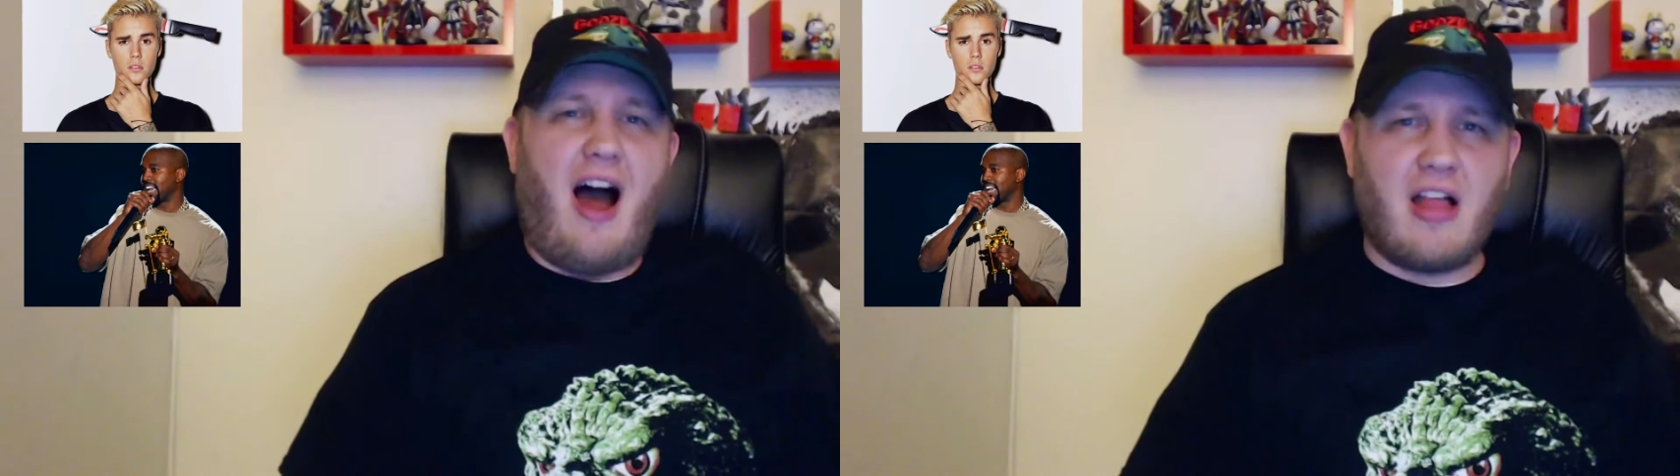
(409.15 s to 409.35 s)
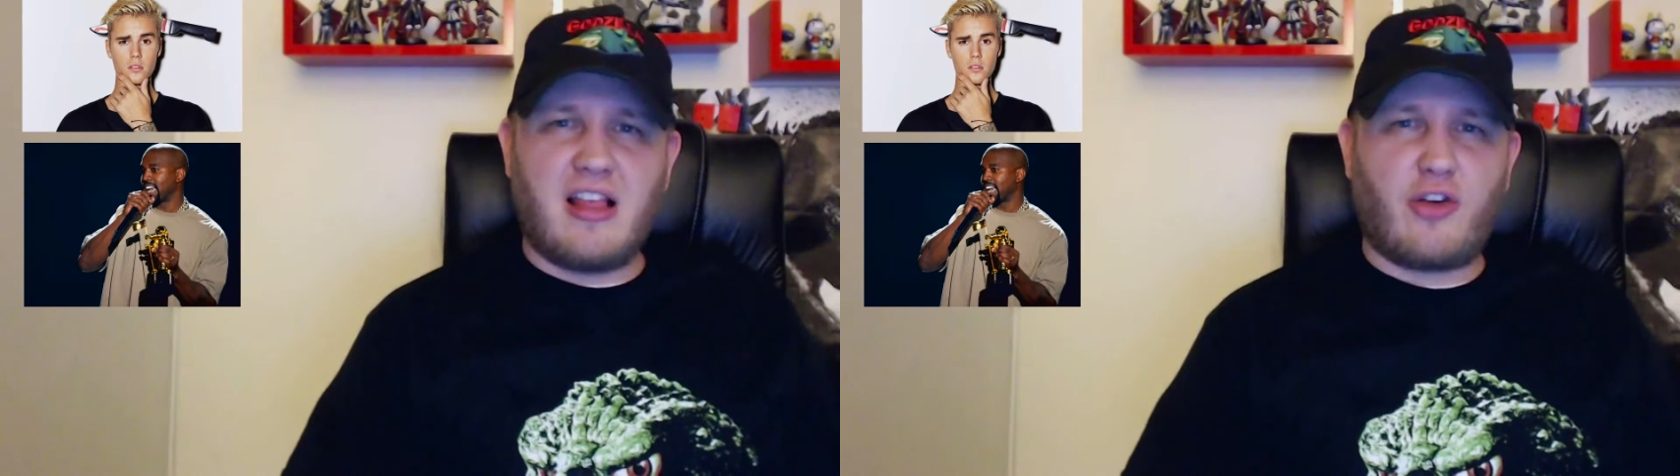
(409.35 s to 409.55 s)

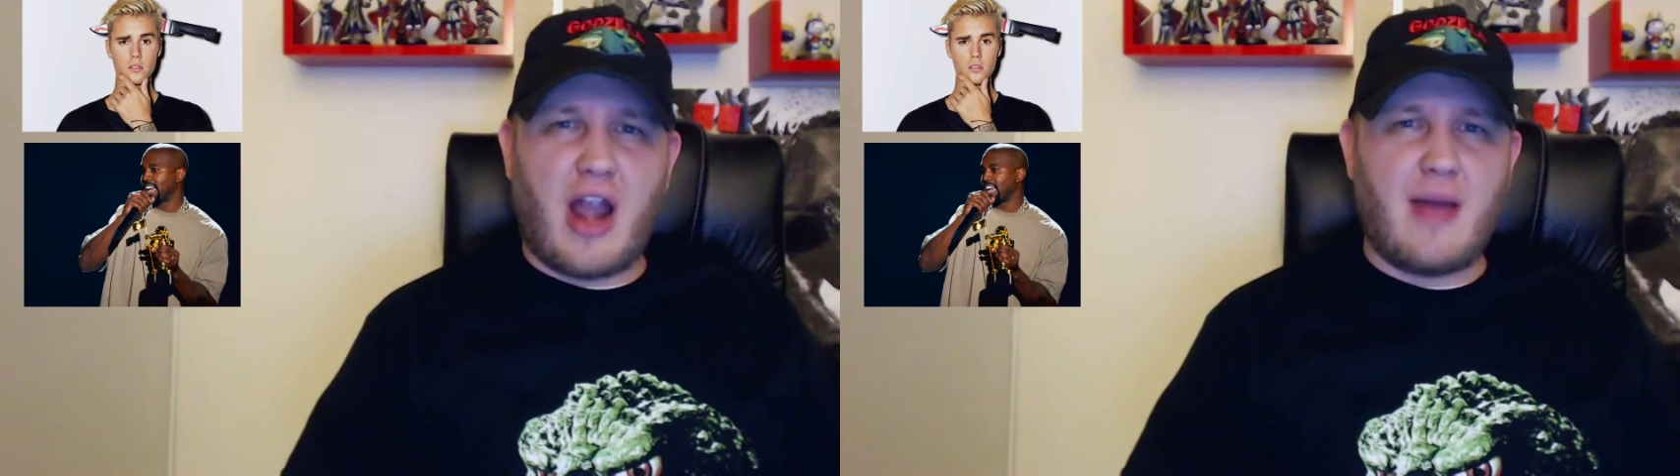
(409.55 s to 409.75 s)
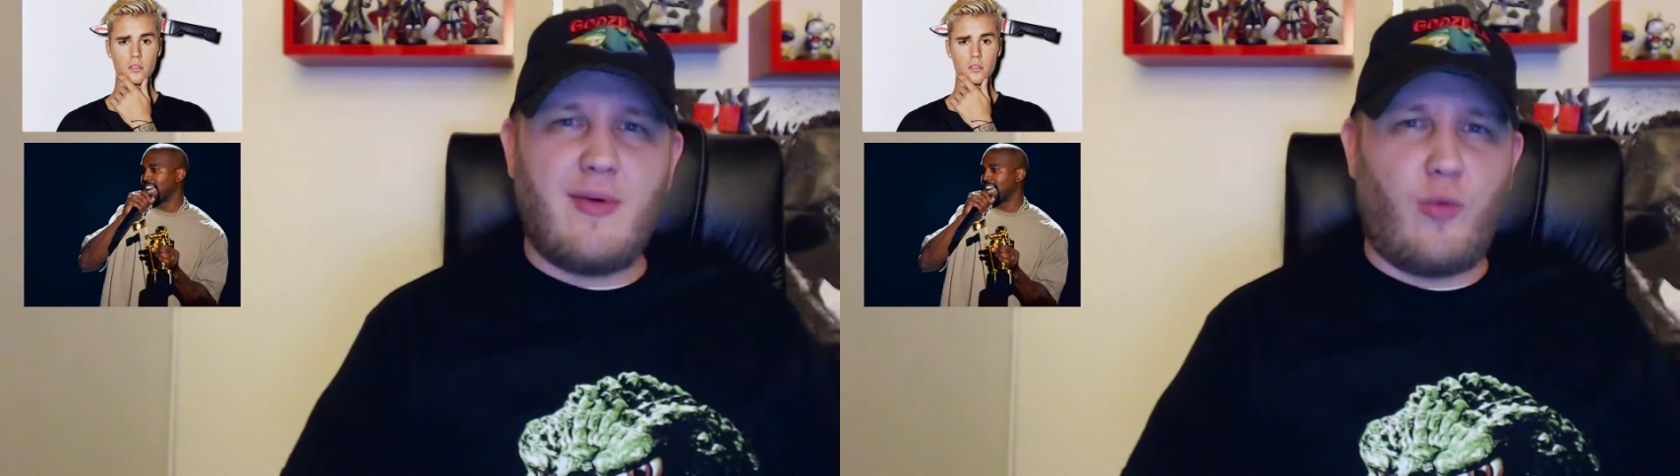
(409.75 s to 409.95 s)

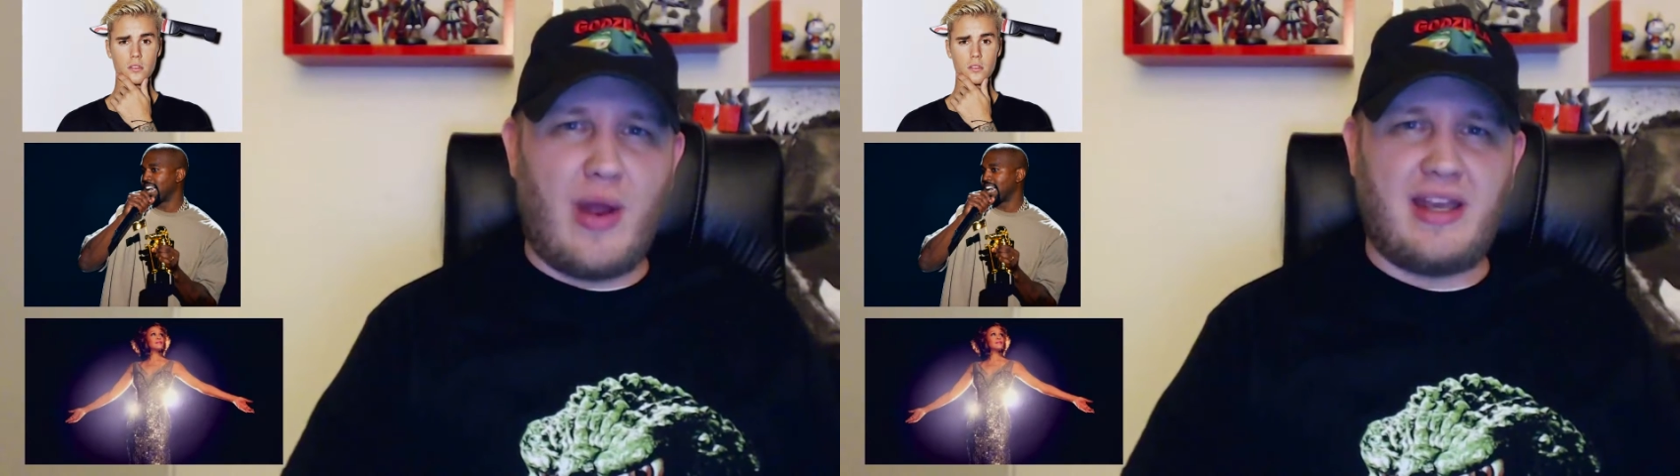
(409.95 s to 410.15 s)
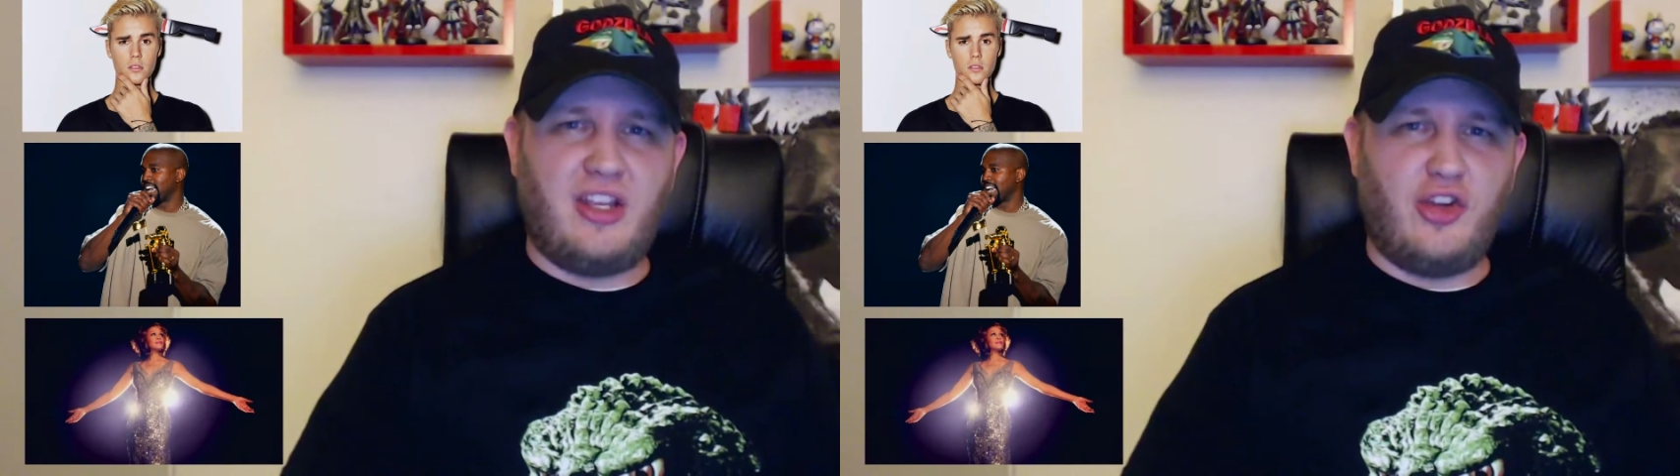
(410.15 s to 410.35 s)
hologram of
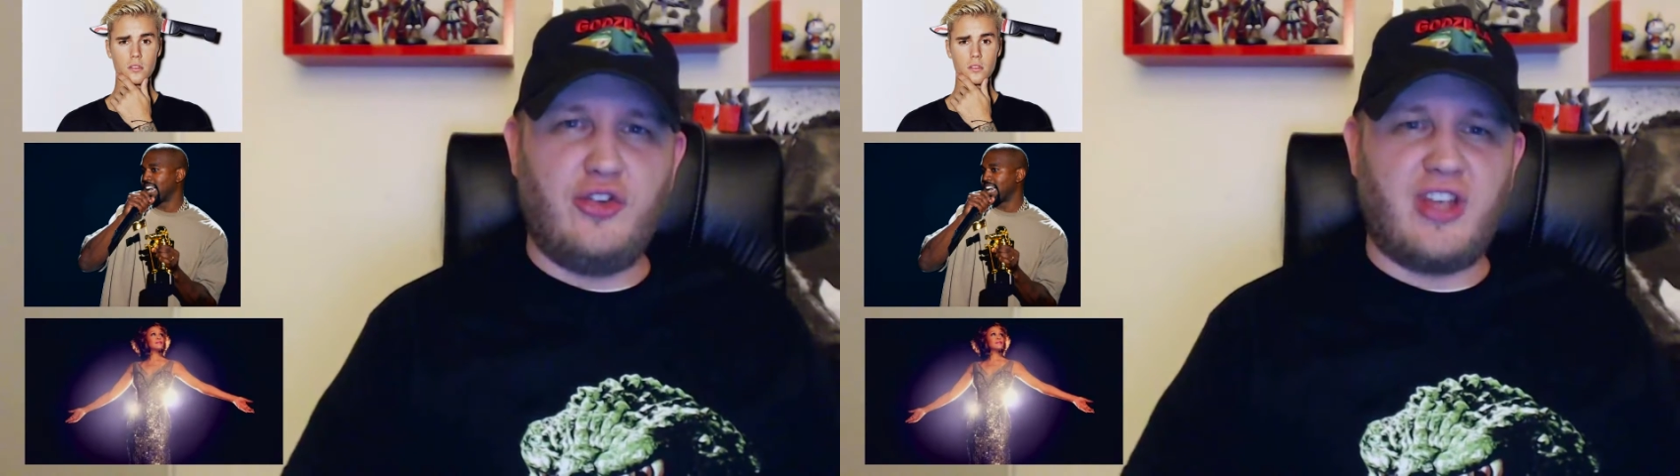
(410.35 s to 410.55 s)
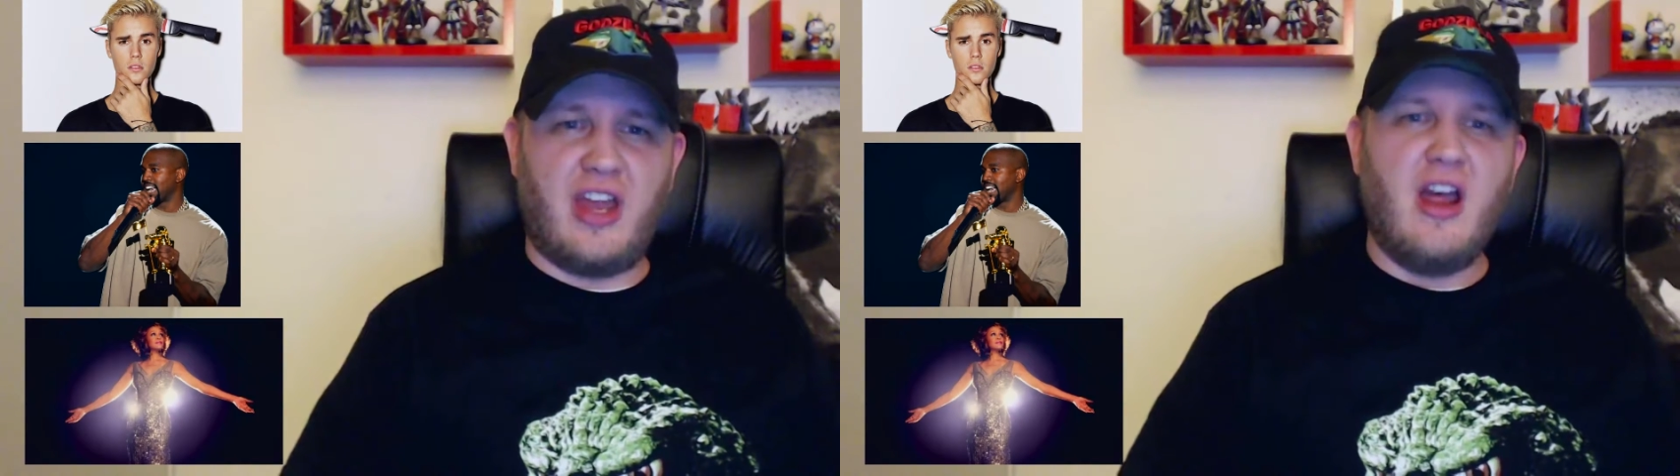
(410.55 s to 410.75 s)
Whitney
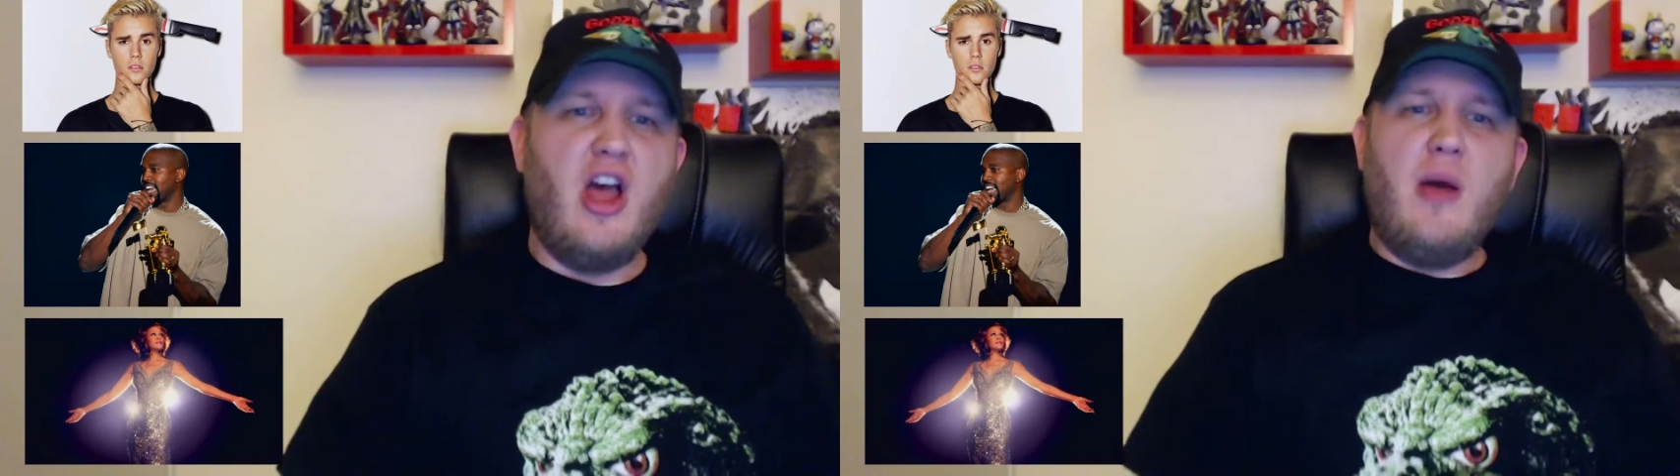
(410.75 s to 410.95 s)
Houston.